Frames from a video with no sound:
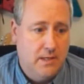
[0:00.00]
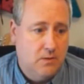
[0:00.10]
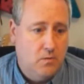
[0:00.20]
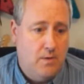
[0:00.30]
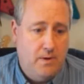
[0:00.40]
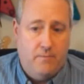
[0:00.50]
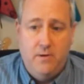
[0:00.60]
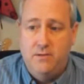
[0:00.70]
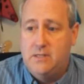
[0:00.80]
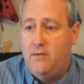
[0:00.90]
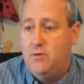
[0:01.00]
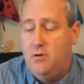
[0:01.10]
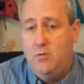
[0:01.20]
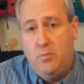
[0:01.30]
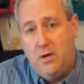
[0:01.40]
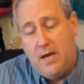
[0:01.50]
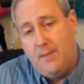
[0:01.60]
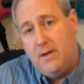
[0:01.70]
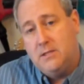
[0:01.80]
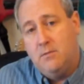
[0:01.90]
I said, well, I'm not this afternoon, but
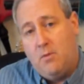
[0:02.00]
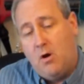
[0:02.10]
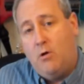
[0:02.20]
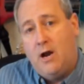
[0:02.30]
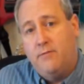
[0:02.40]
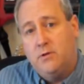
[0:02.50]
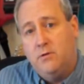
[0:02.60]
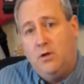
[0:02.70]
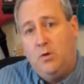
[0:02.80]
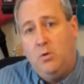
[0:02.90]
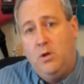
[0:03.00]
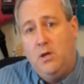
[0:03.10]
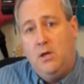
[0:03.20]
how about tomorrow afternoon,